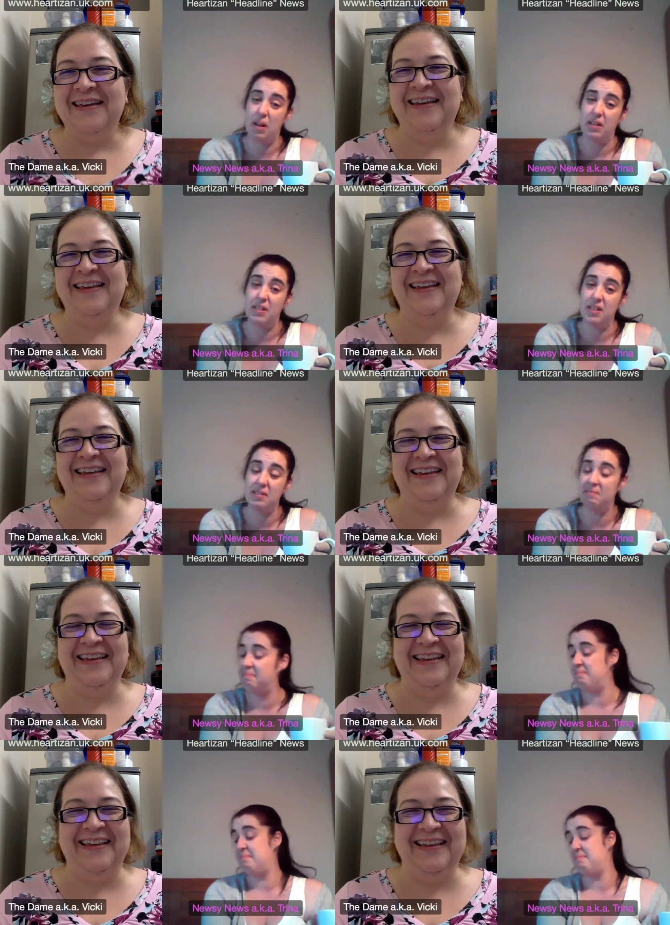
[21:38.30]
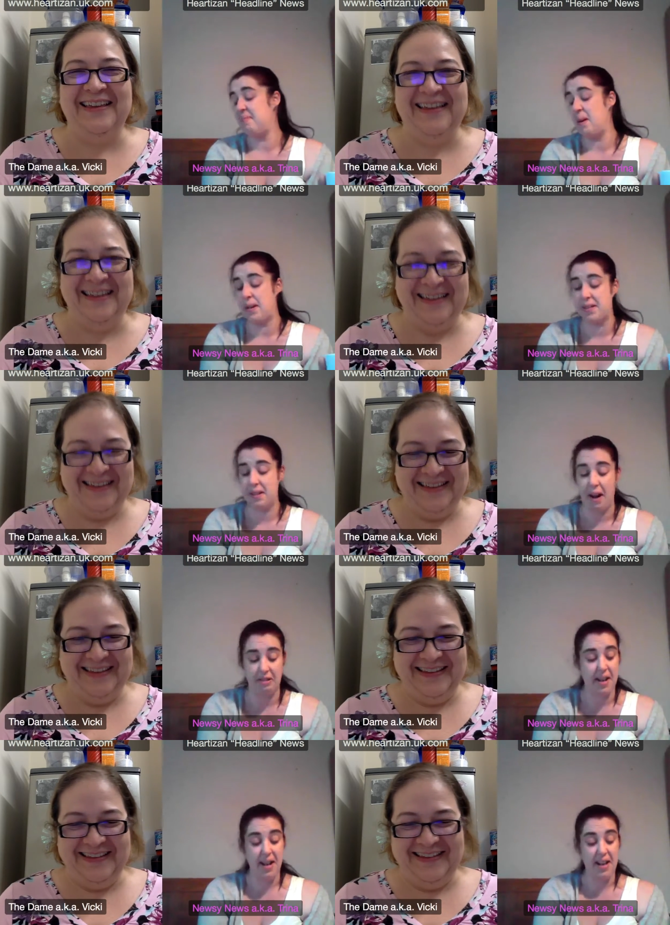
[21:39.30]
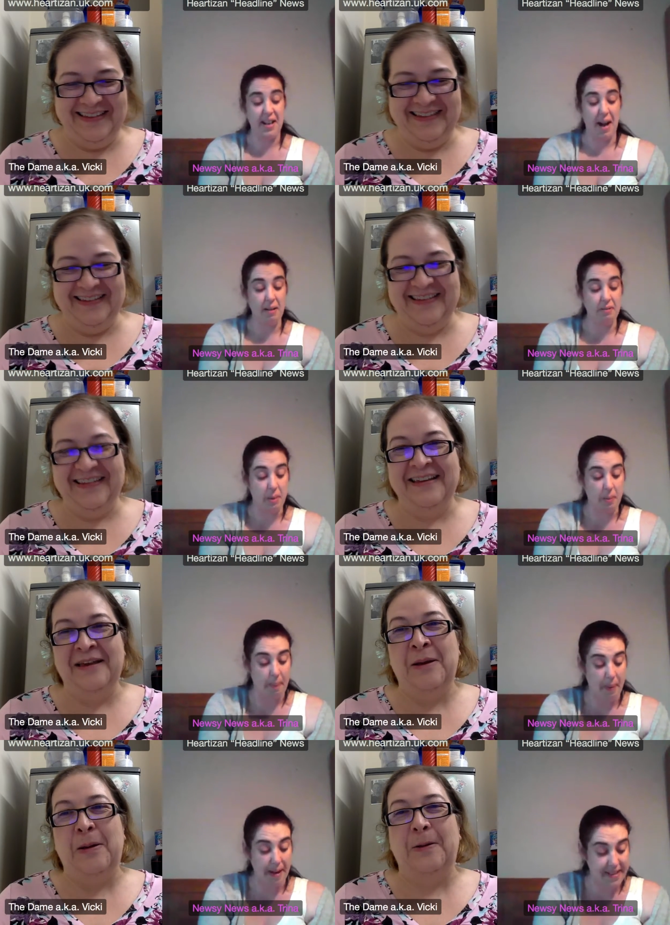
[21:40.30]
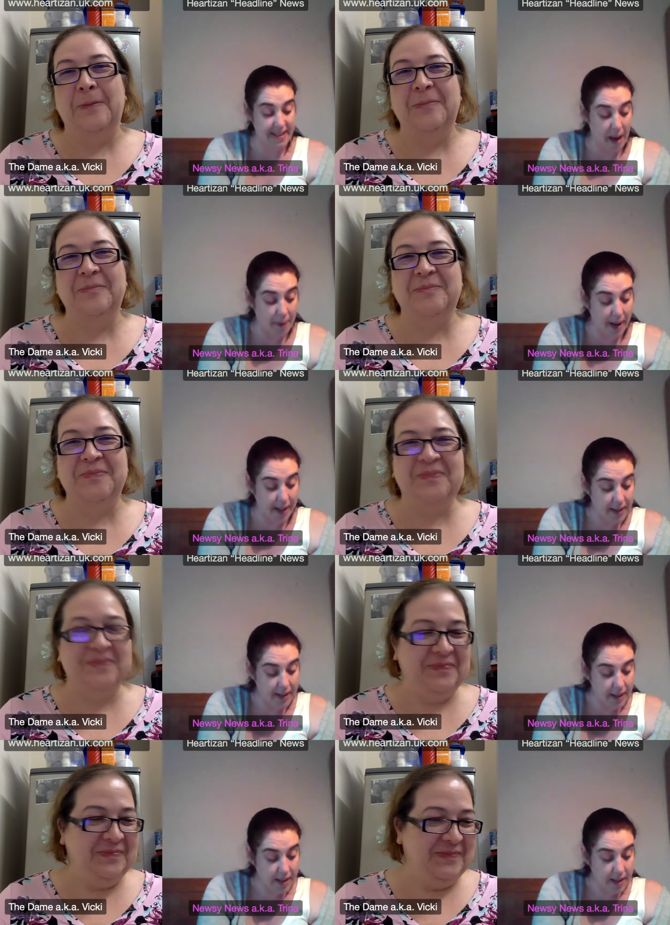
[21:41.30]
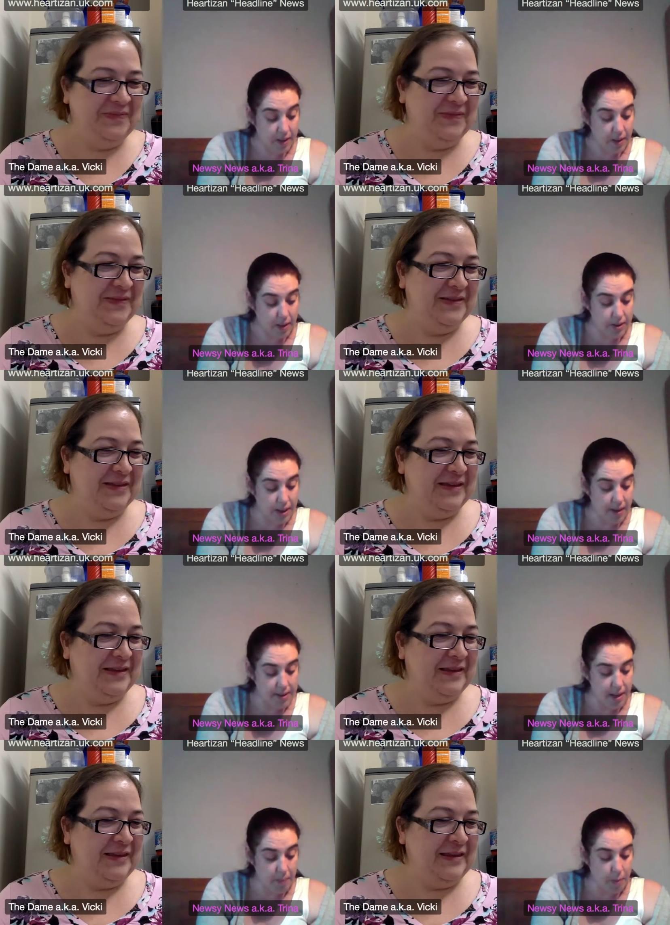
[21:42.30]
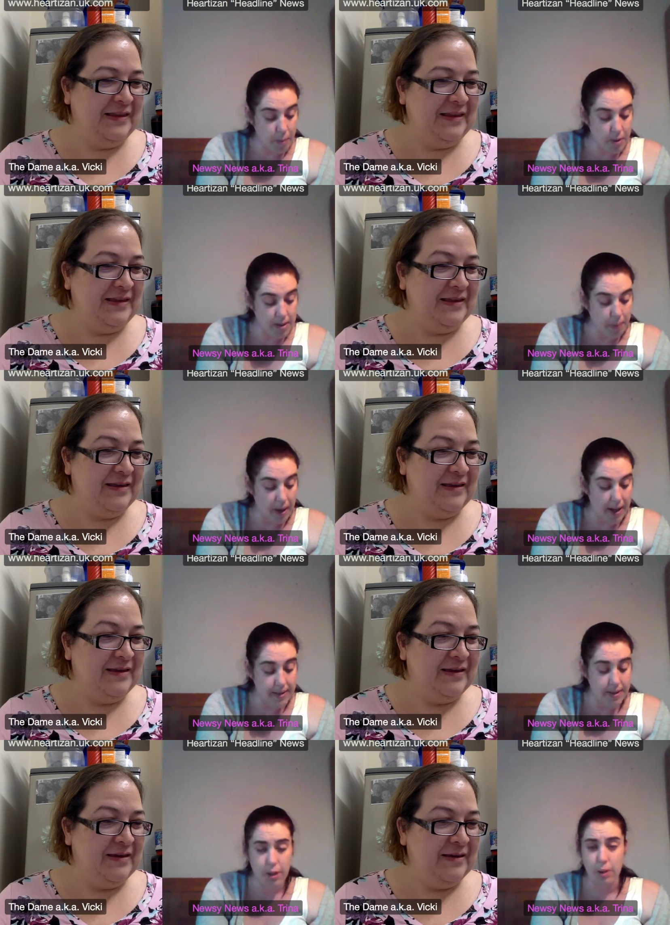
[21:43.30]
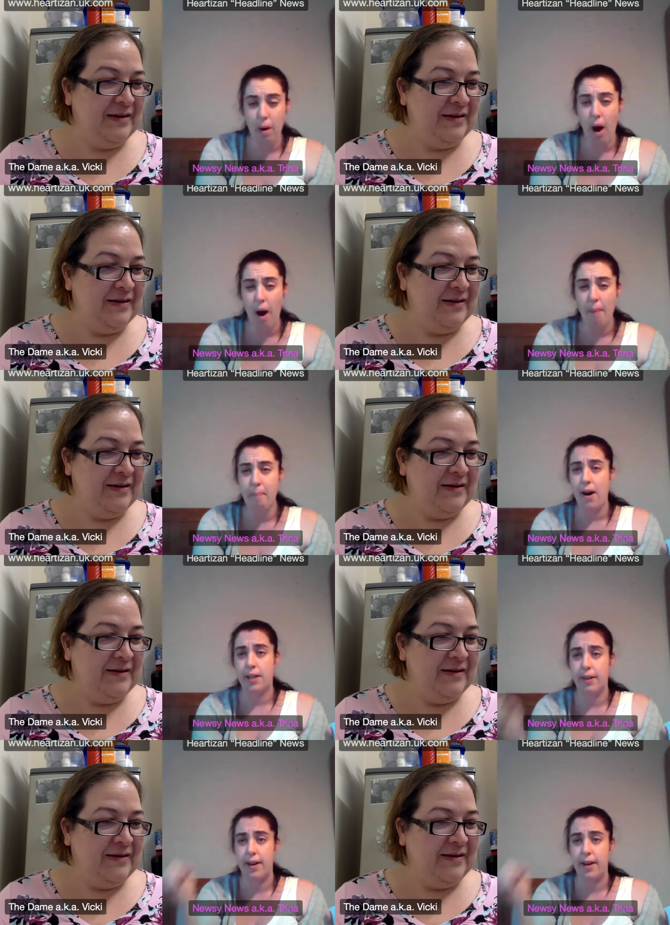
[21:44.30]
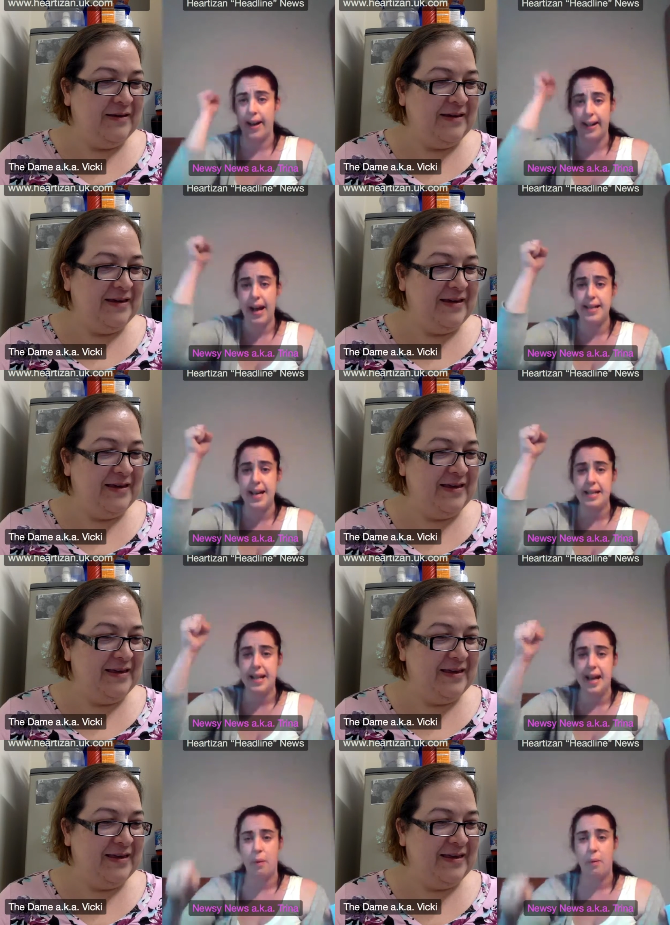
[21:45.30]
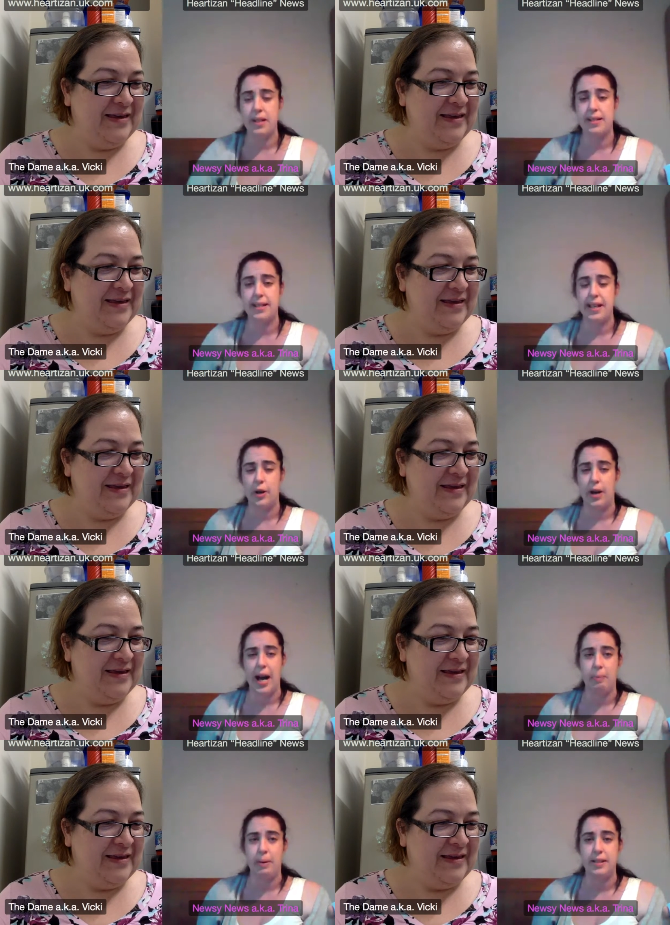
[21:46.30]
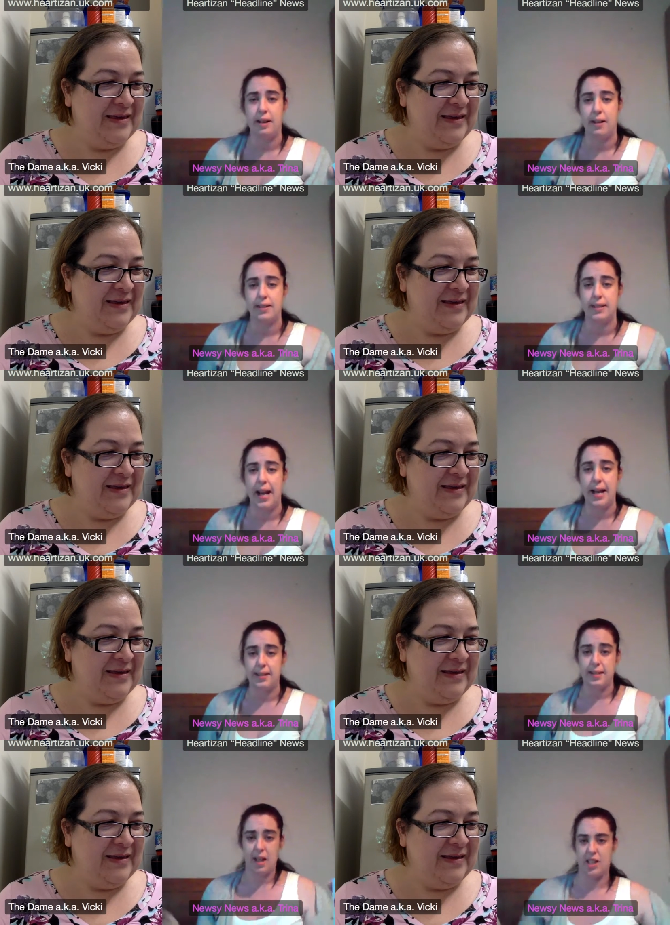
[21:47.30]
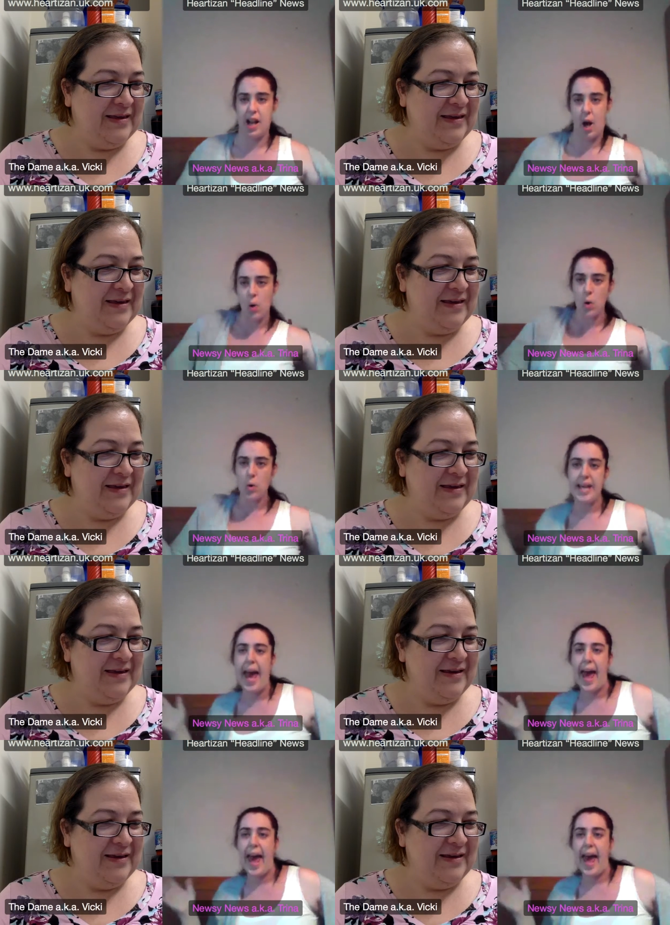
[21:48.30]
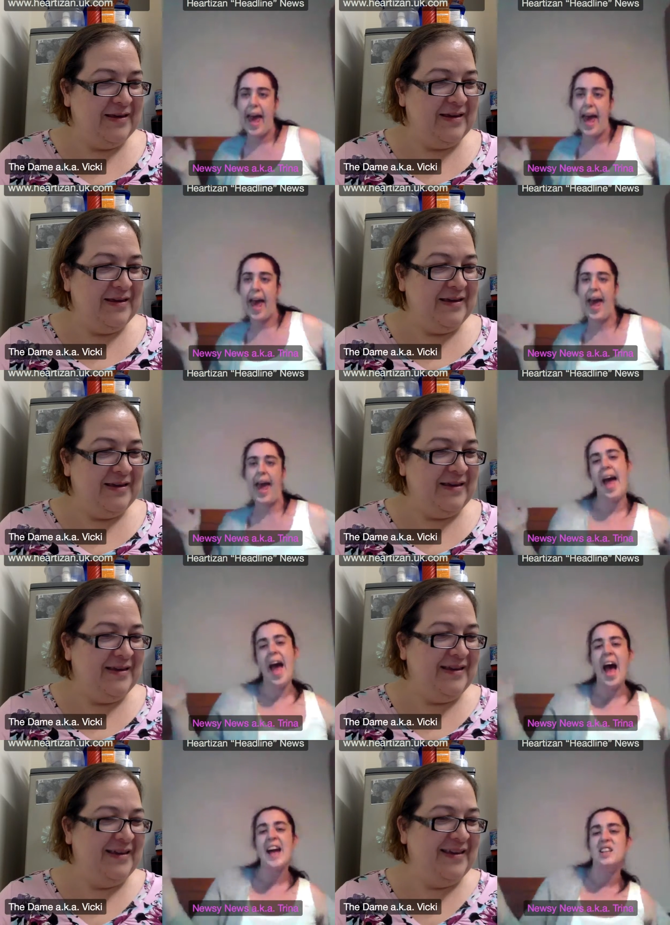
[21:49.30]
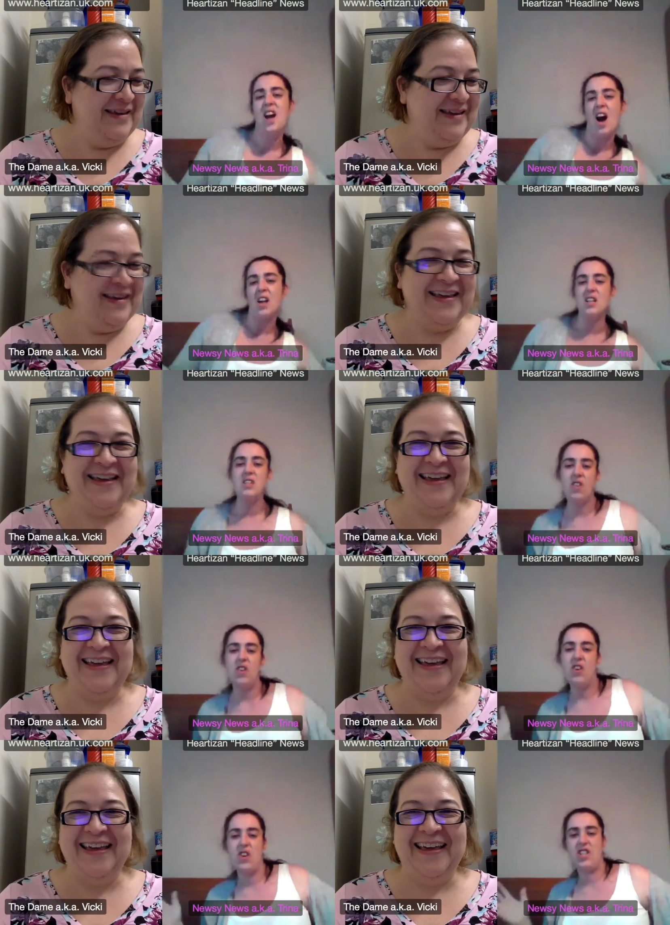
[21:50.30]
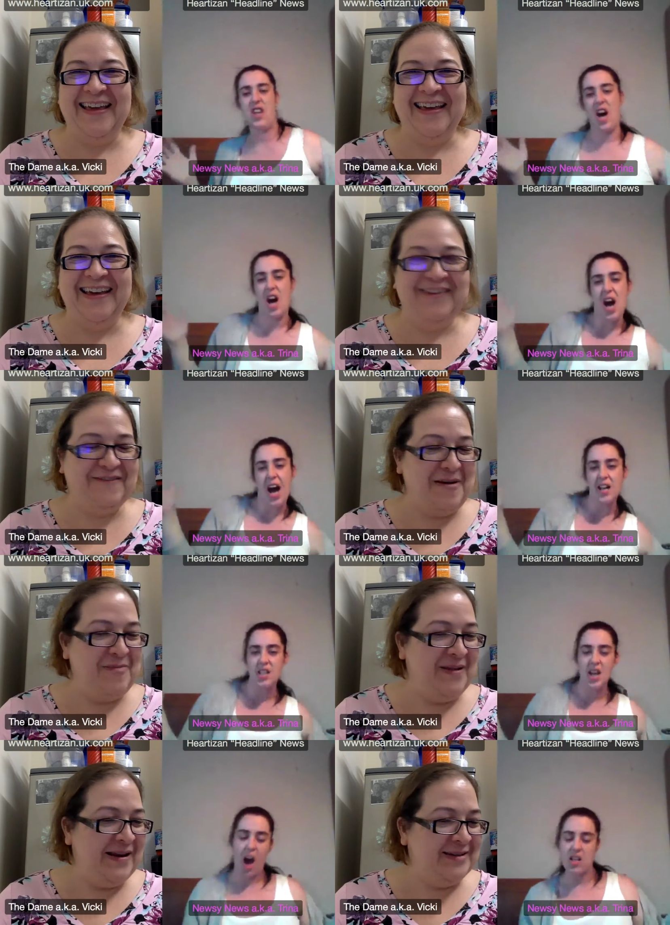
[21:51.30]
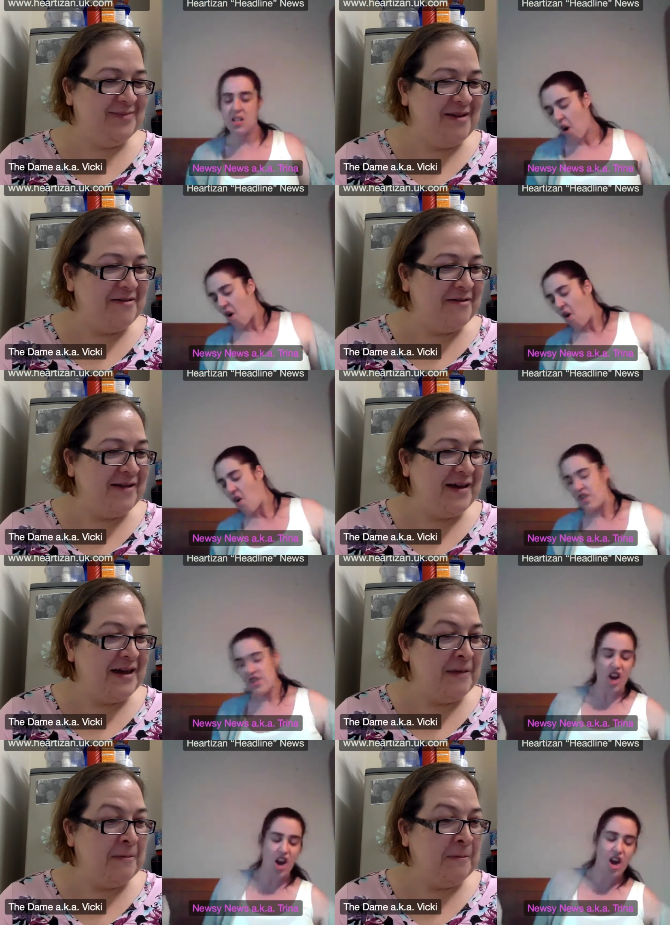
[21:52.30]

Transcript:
Speaker 1: ones. you know, do a bit better that way got to go. Someone wants to play some. Go on, Margaret. Get in there. I want to see your happy dance later. oh, yeah. I got an order. Fabulous, Margaret.